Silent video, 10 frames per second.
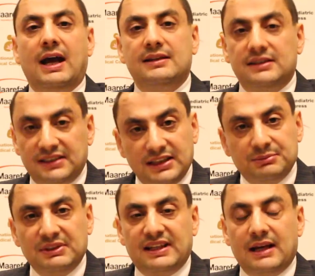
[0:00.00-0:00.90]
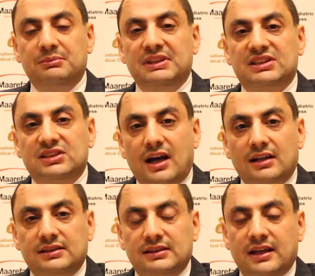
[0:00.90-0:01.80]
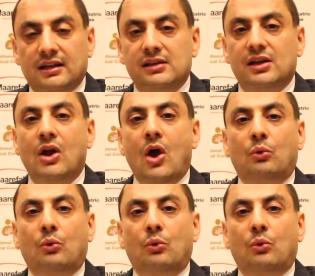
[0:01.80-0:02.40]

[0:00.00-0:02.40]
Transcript: and the treatment can be started earlier